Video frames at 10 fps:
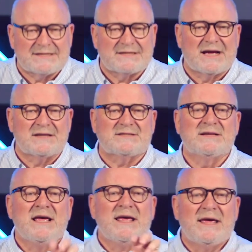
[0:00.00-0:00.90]

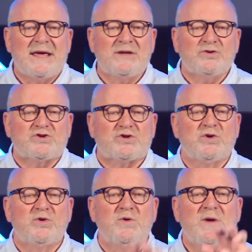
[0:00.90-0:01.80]
us
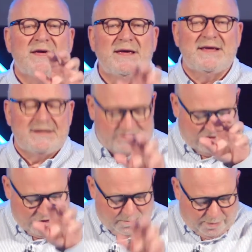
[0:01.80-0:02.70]
into
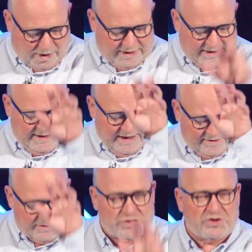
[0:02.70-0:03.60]
his body,
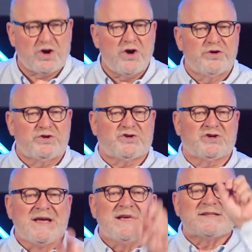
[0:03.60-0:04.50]
the
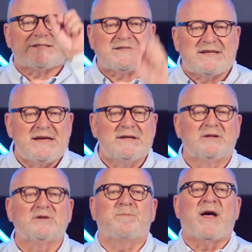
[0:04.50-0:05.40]
church,
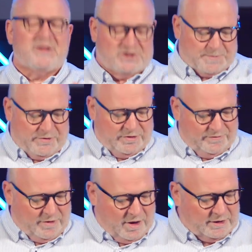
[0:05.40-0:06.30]
sealed by the Spirit
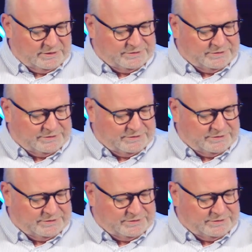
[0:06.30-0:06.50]
of God.